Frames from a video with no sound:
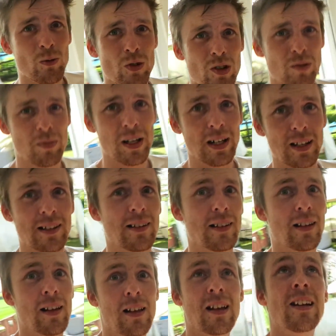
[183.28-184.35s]
unused space.
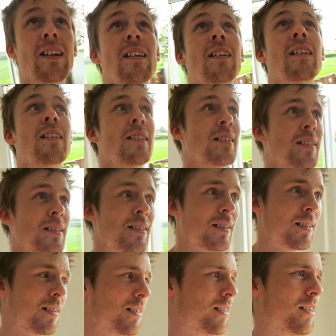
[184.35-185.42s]

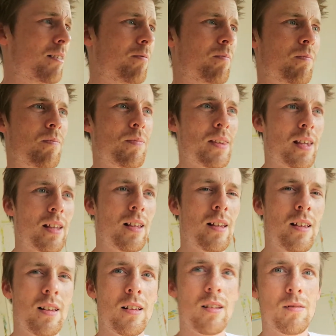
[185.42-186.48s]
Um,
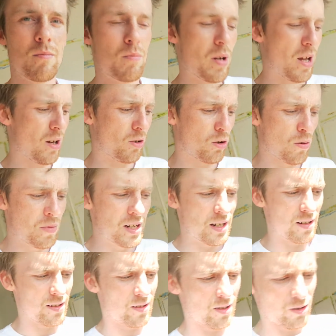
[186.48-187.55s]
But it'll come
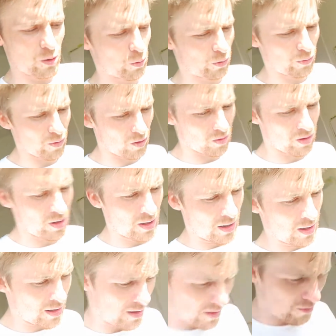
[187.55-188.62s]
in useful.
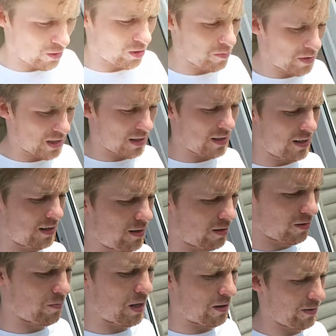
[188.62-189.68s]
We've only been
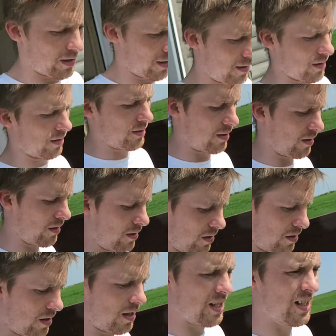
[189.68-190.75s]
here about a year, so